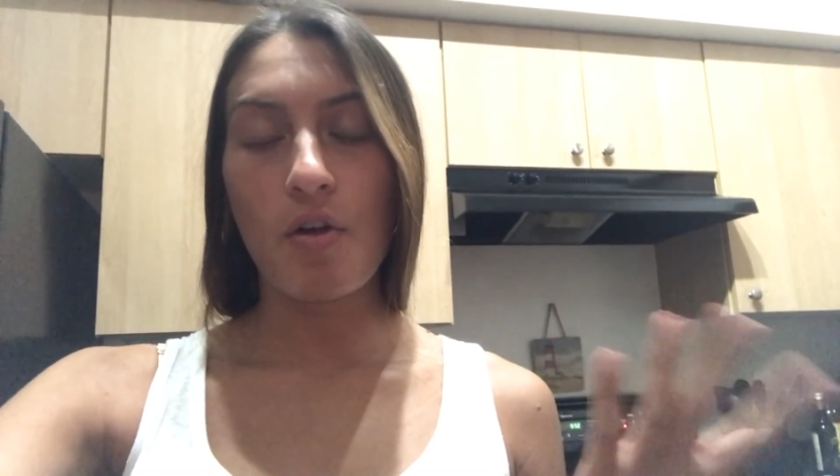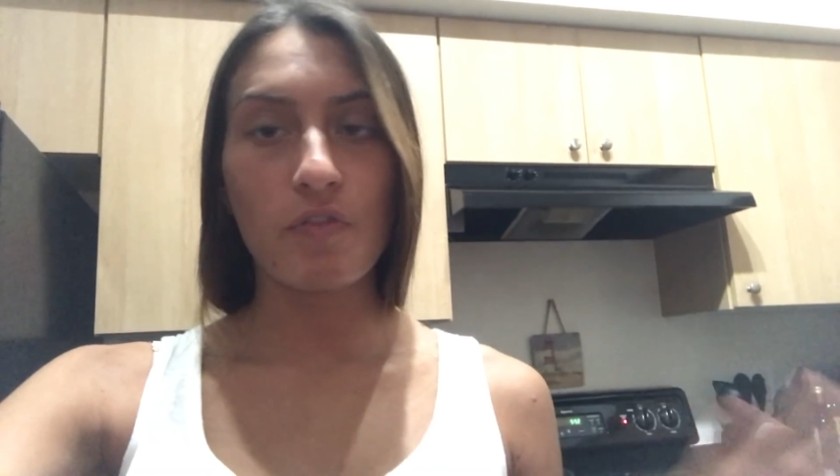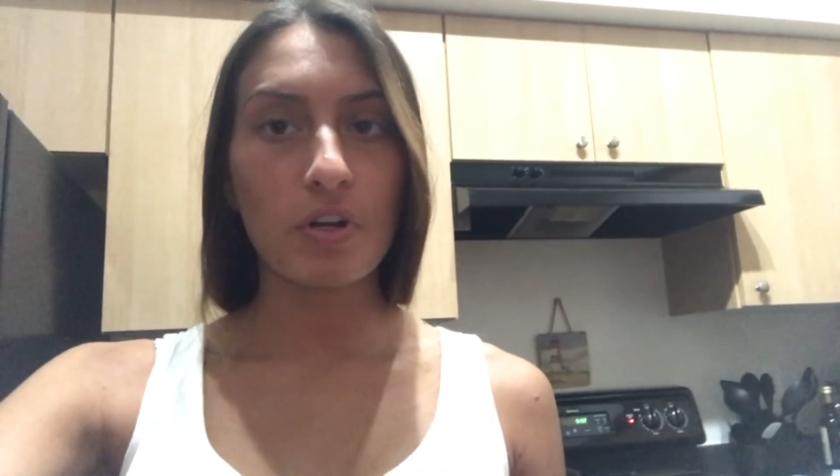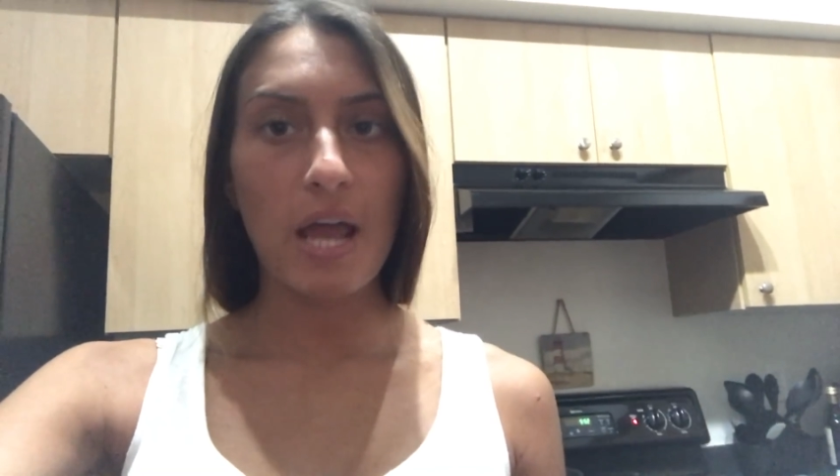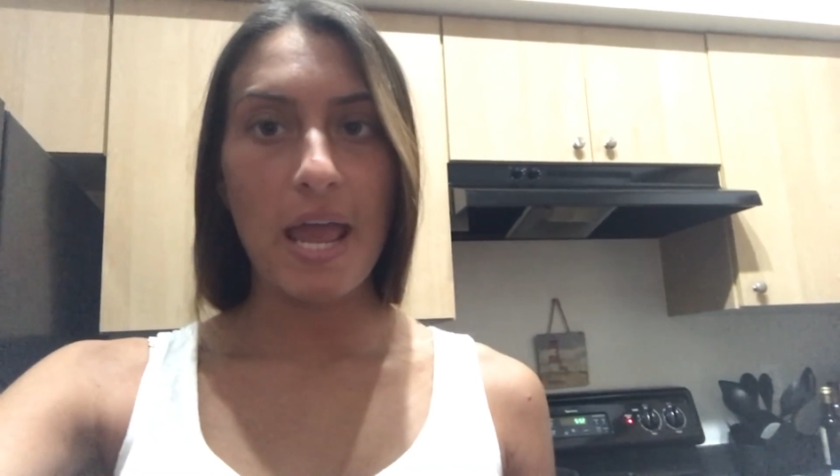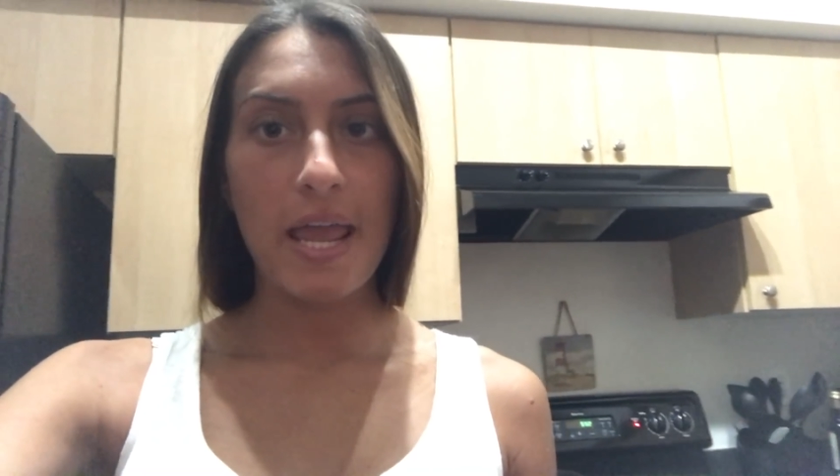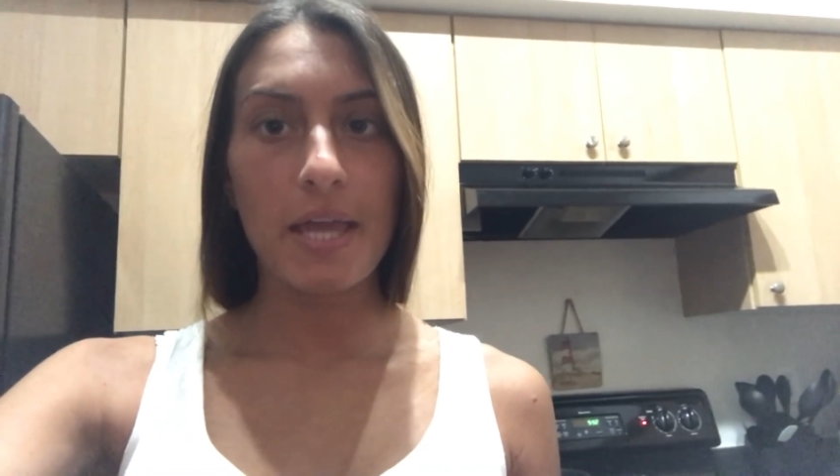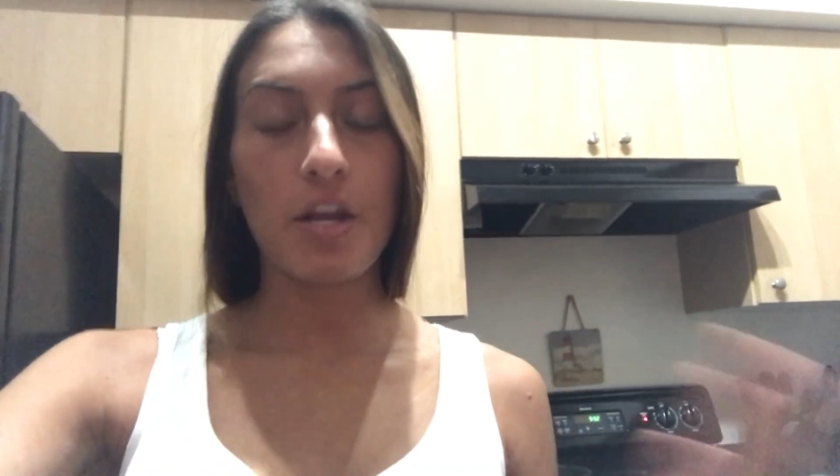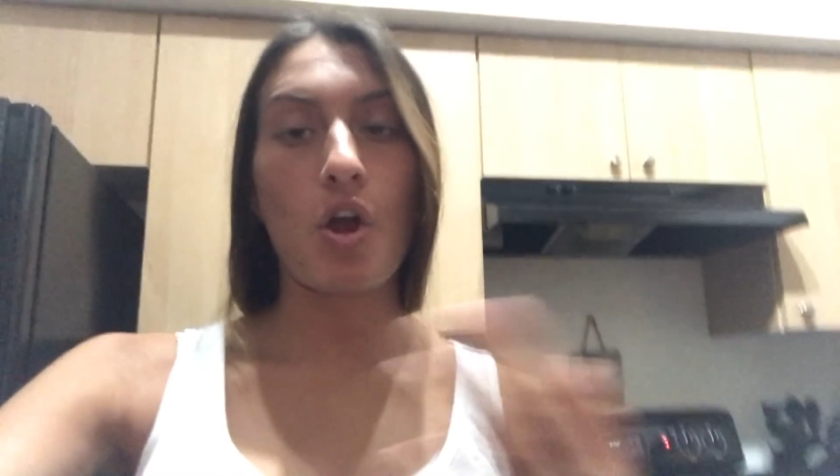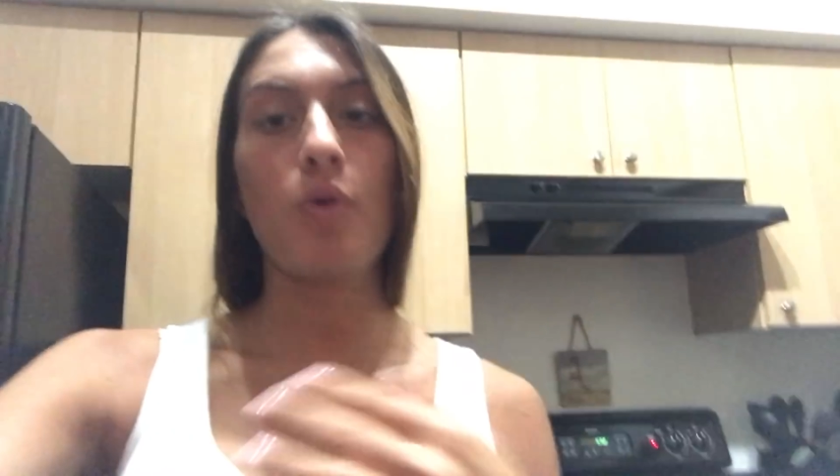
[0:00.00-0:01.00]

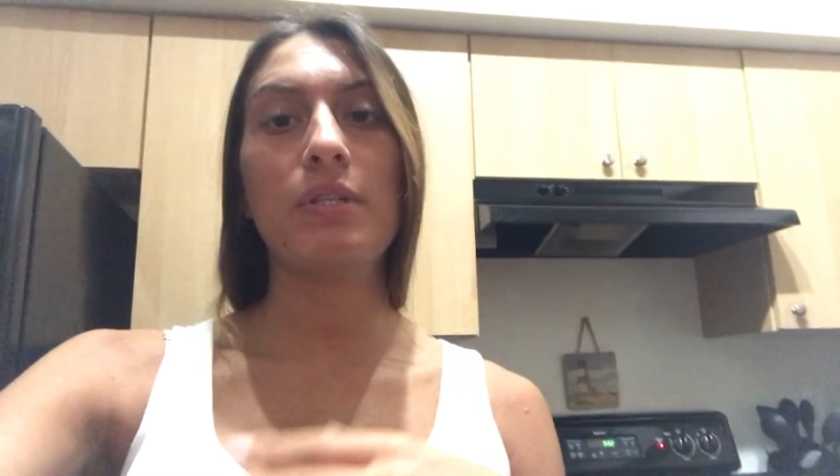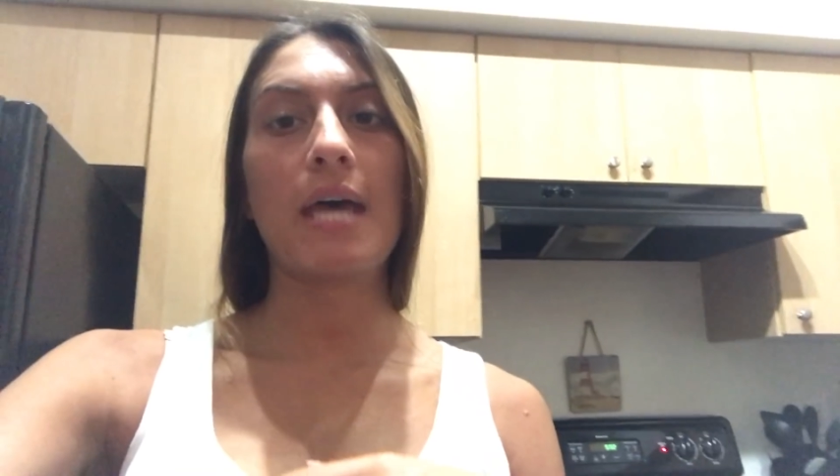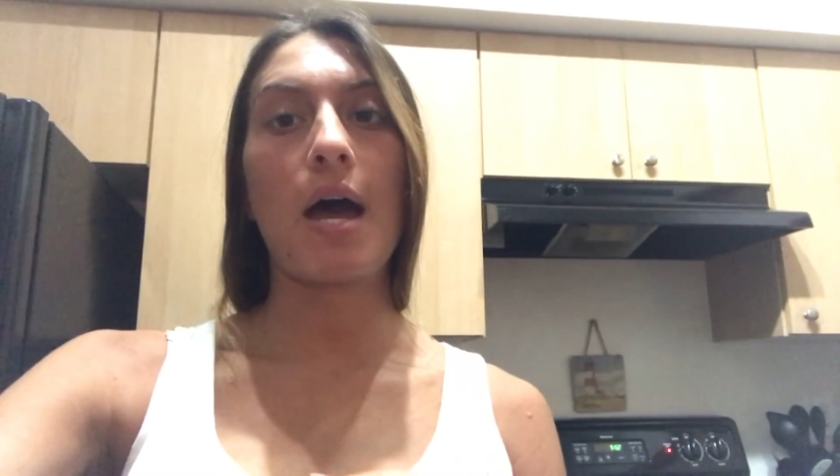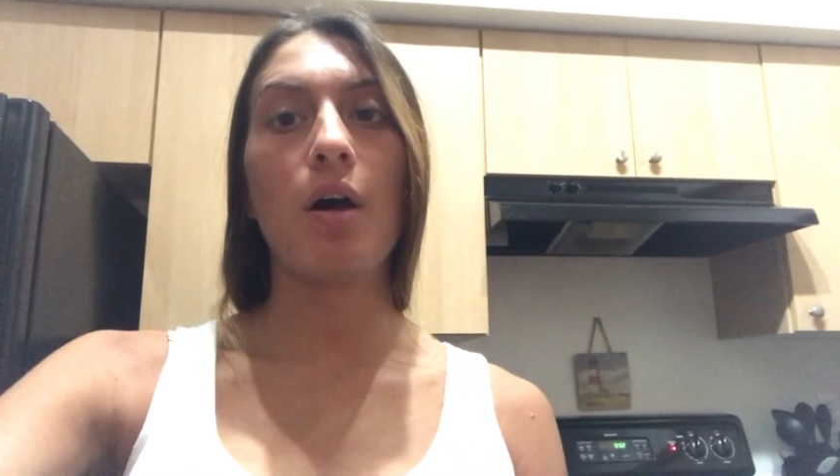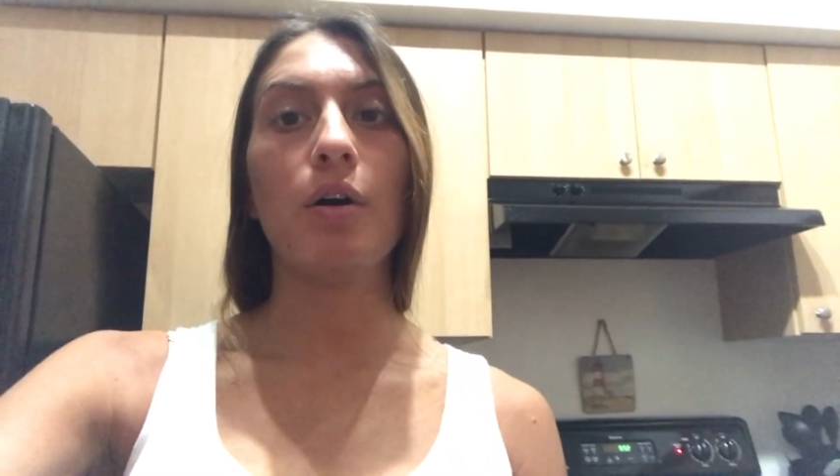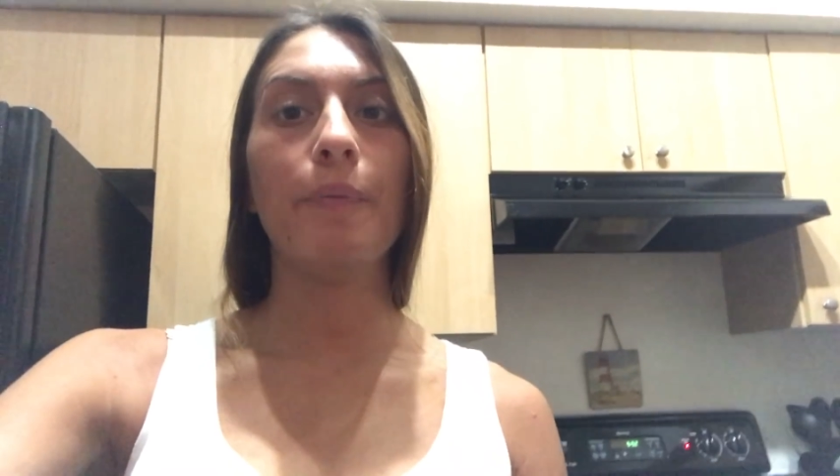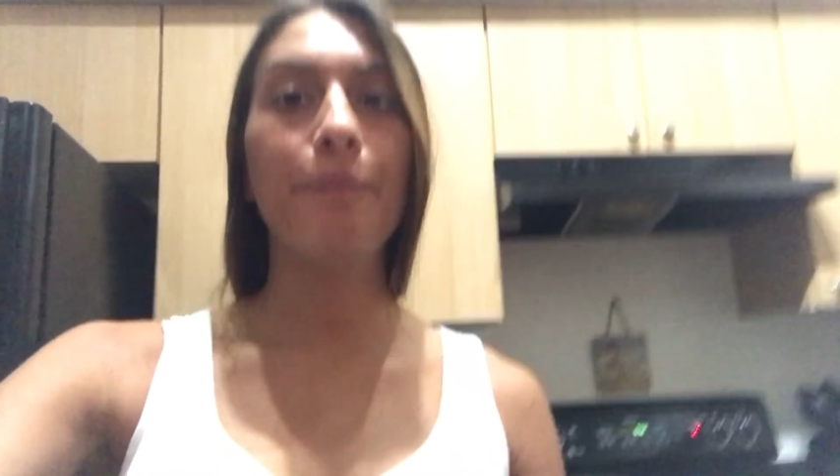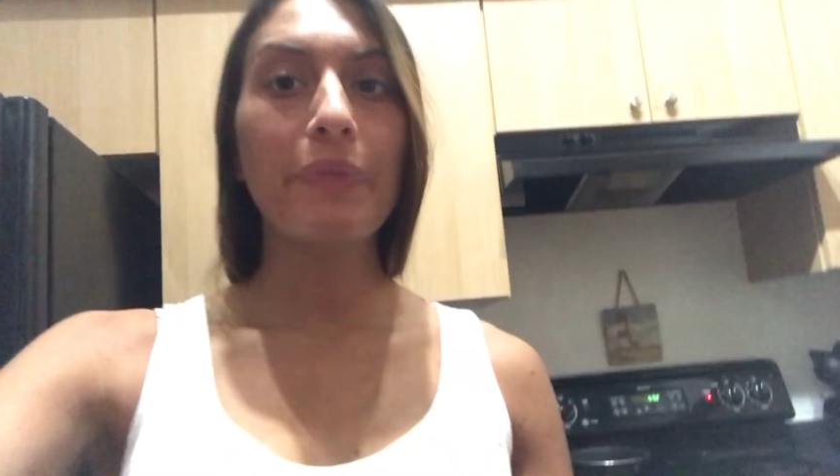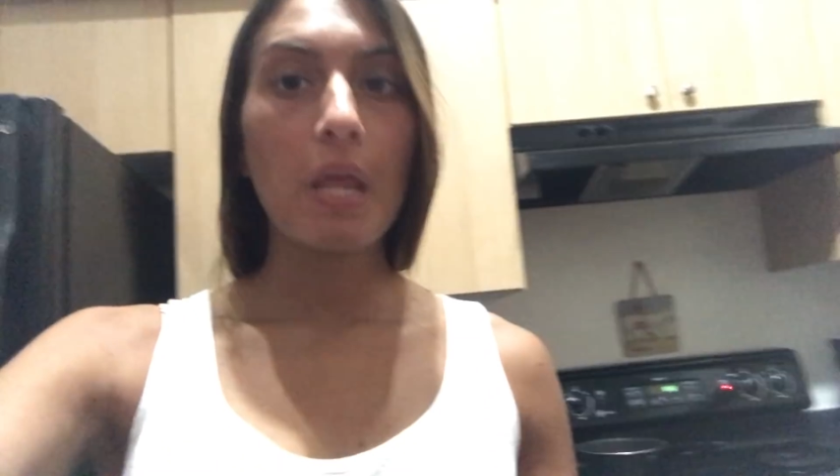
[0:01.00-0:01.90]
overnight in a hotel